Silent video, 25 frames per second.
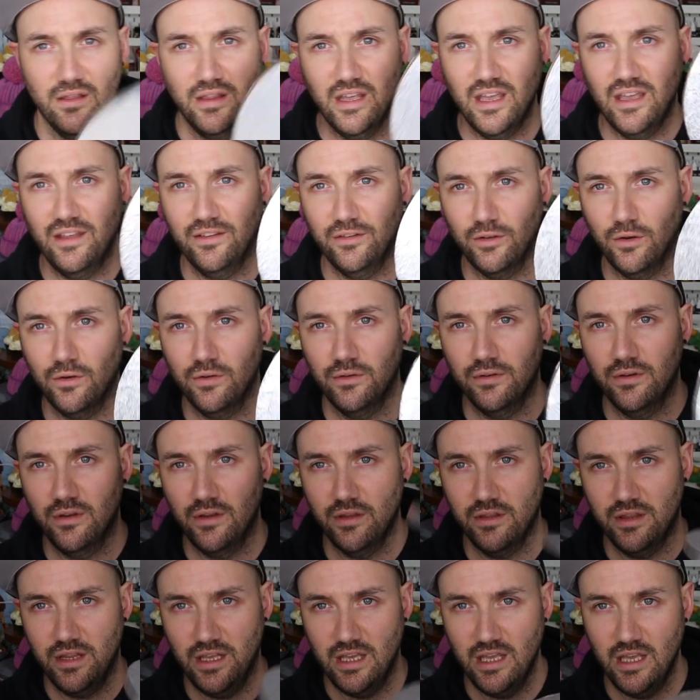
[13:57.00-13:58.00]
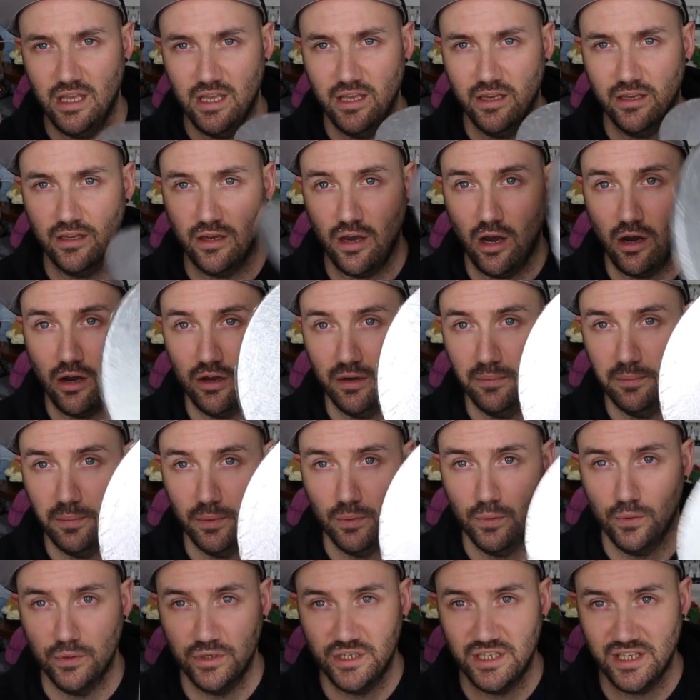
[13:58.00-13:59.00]
that is on the
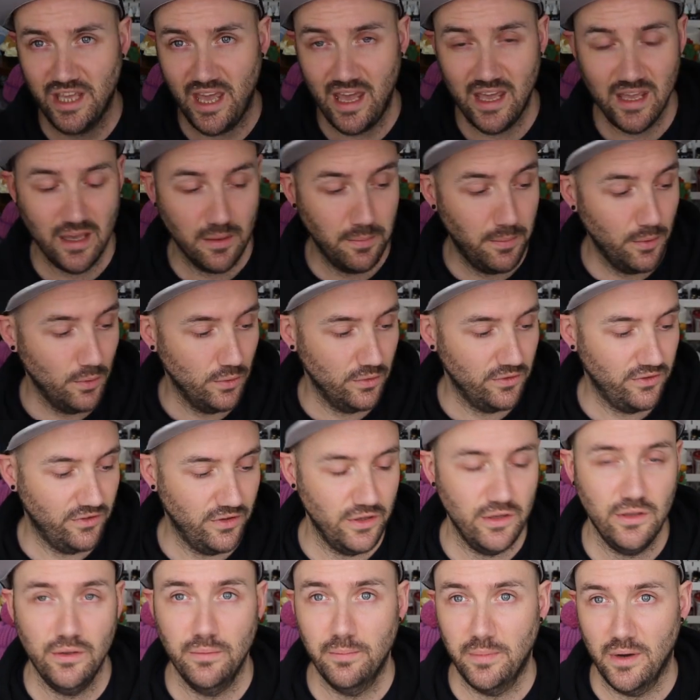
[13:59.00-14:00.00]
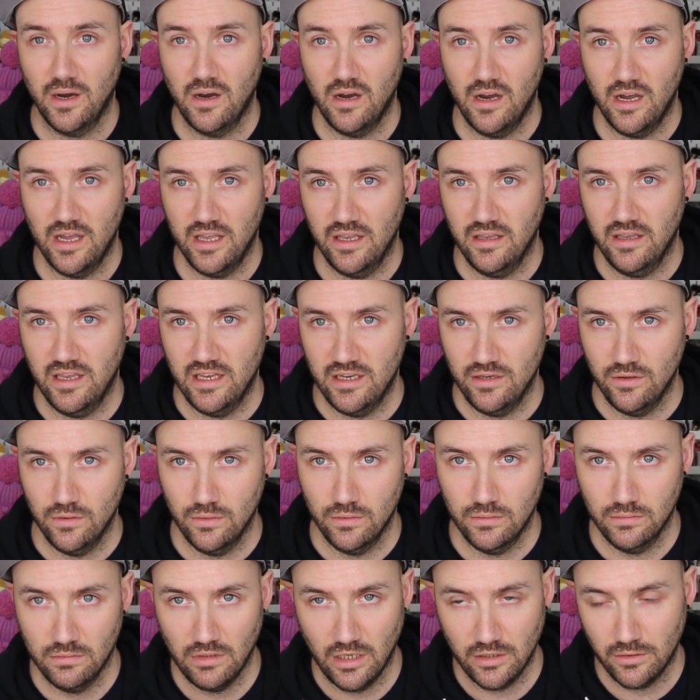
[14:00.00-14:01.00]
cardboard cake boards that you buy in your
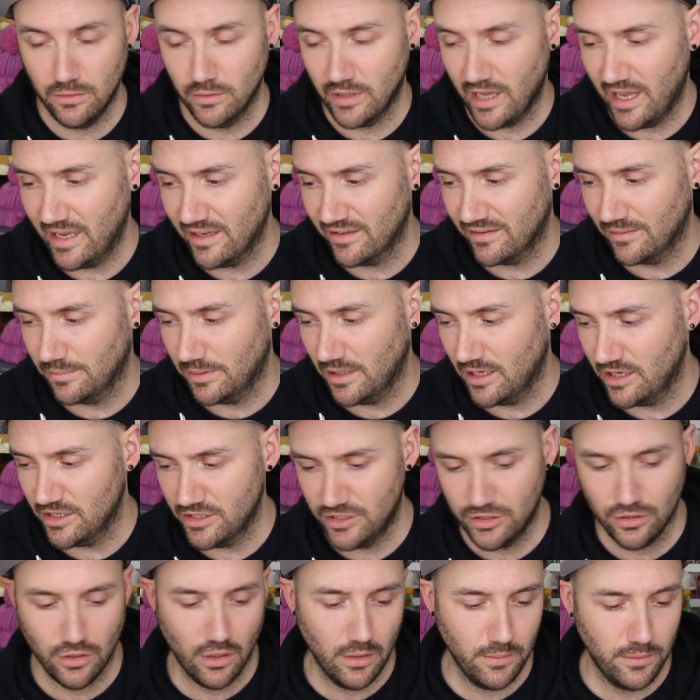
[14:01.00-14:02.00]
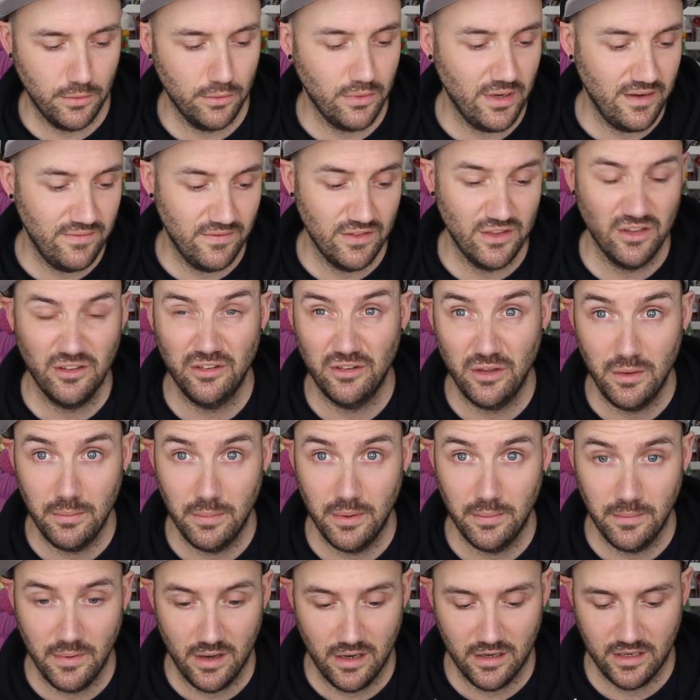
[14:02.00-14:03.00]
local cake supply shop or even the
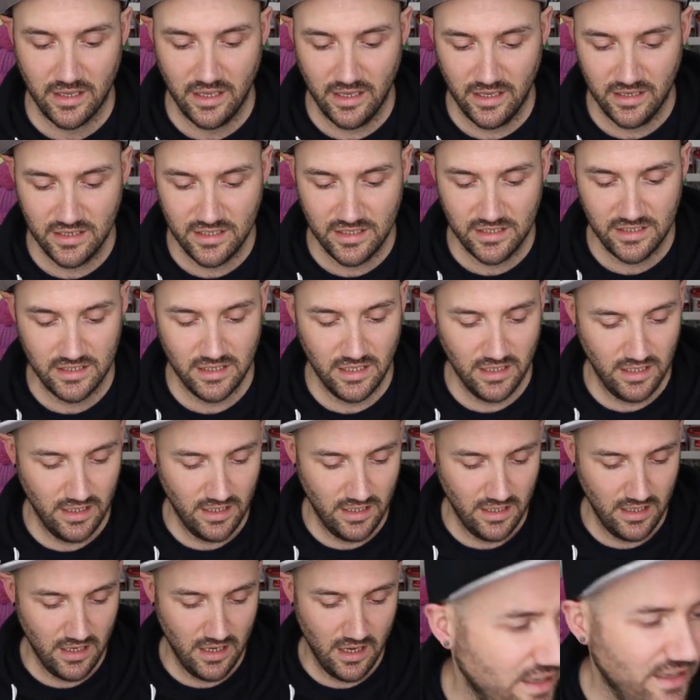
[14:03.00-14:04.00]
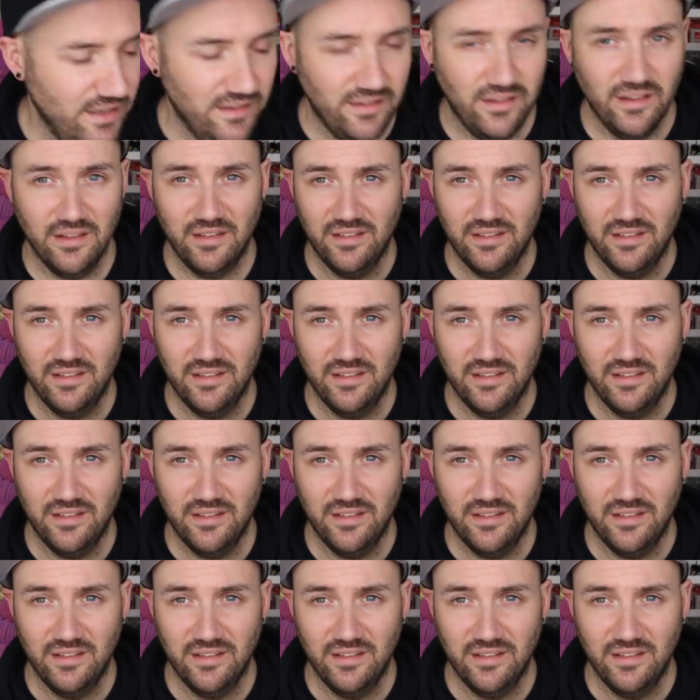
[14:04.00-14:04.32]
supermarket. It's